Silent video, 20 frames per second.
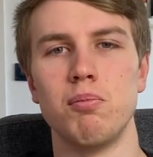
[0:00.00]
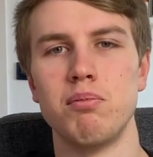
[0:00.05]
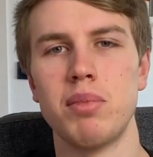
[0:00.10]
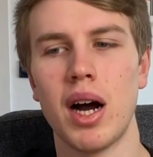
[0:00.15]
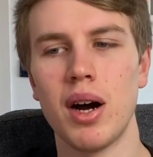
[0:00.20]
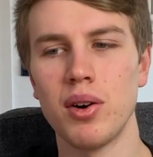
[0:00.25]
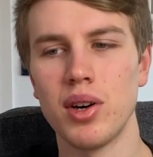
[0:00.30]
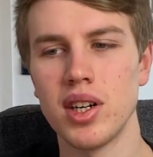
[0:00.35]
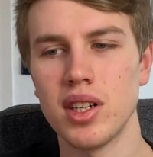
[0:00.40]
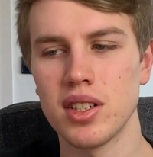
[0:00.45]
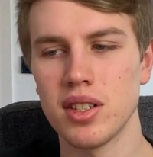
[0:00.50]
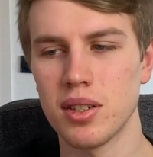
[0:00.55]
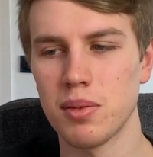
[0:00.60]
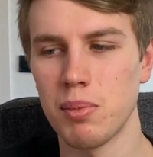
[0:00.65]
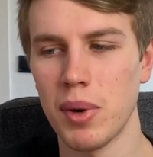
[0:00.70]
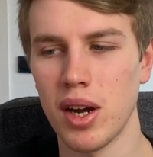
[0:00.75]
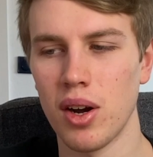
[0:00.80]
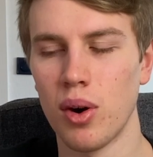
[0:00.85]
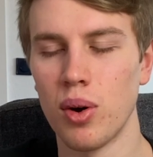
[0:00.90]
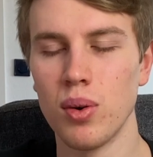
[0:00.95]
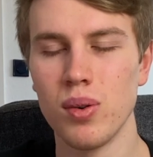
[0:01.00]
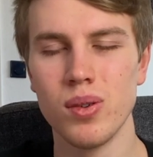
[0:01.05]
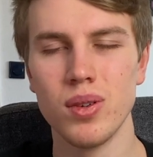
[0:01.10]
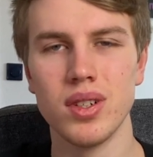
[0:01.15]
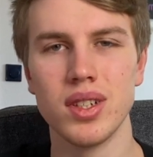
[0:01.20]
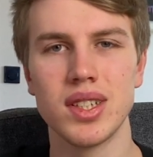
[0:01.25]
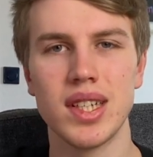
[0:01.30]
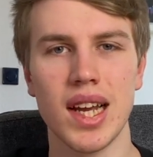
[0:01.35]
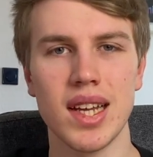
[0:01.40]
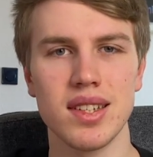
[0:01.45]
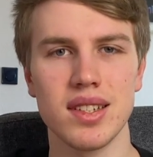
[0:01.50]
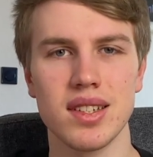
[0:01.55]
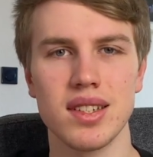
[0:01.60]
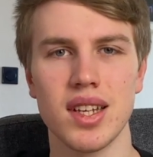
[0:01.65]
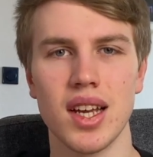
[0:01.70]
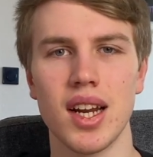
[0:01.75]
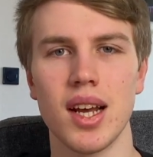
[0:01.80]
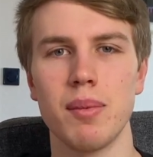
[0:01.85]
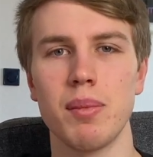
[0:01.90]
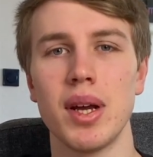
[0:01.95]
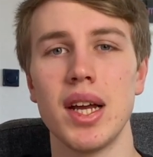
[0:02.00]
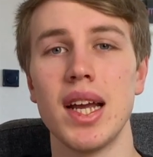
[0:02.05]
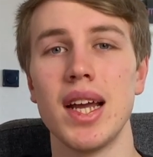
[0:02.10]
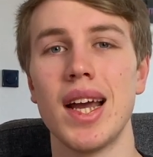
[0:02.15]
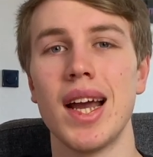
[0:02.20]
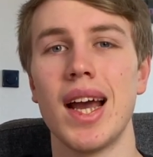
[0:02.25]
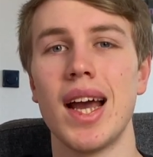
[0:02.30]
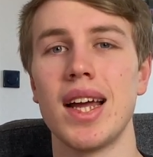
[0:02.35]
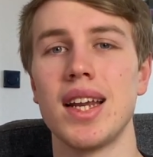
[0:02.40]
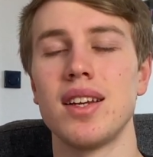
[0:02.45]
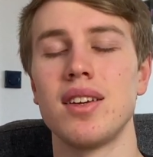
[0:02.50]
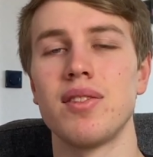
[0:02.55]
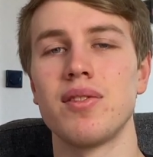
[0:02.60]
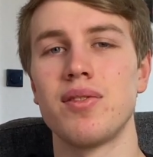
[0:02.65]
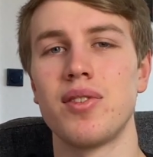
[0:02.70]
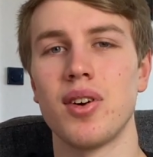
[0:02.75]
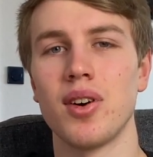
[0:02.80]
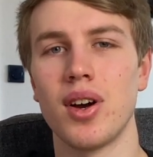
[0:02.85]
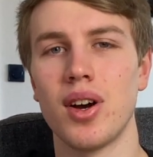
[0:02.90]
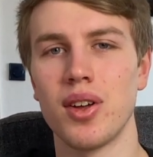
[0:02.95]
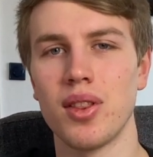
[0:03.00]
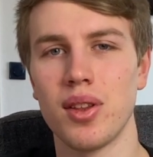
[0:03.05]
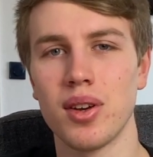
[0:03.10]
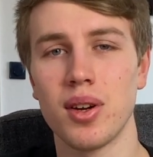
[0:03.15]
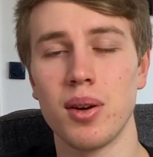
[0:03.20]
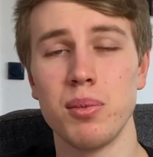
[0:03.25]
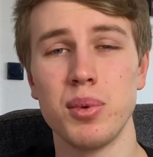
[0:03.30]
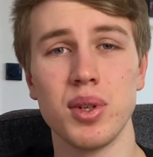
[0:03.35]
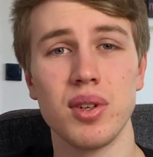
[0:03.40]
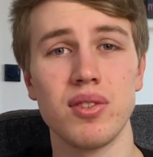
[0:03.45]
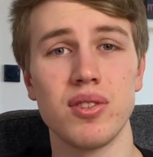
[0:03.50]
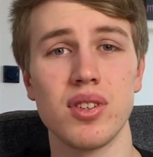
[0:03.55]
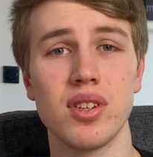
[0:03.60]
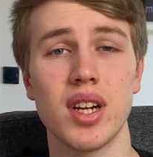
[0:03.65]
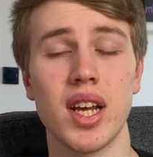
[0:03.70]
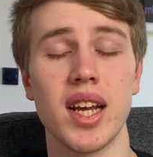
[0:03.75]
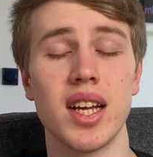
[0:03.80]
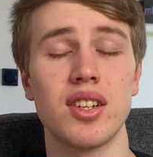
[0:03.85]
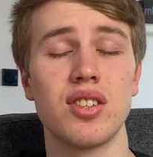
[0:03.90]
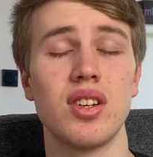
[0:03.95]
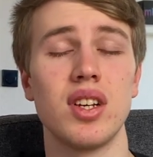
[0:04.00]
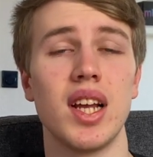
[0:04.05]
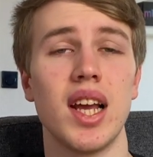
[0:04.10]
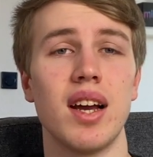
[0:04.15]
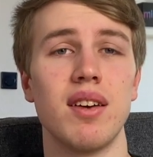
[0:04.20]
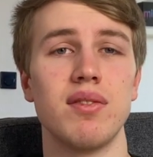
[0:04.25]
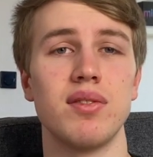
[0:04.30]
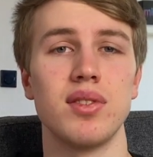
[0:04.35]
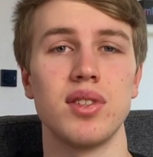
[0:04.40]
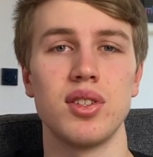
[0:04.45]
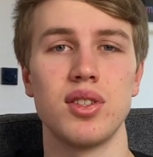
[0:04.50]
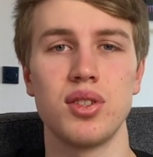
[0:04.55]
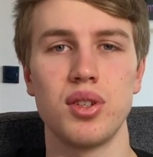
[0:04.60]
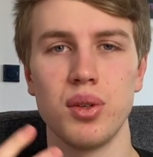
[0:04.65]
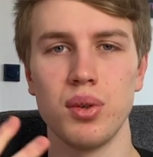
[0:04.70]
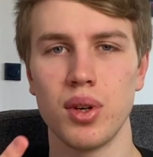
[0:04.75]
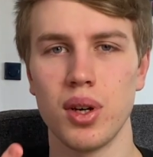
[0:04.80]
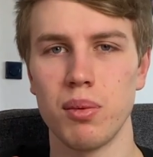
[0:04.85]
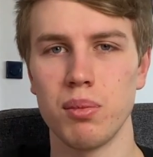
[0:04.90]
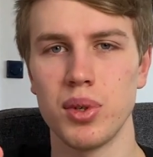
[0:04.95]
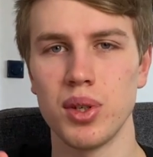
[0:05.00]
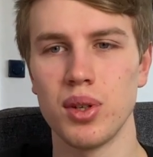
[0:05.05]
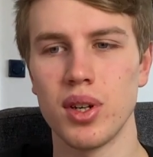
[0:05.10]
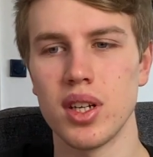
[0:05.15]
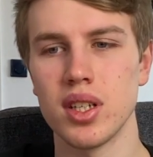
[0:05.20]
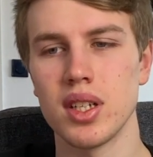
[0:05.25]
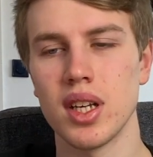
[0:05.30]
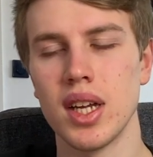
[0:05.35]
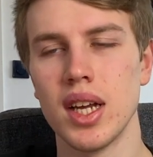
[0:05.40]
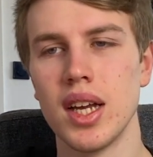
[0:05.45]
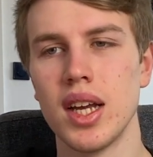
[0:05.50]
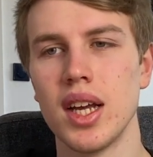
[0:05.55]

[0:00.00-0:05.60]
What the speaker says: powers my whole desk setup. And on the computer front I actually have two computers.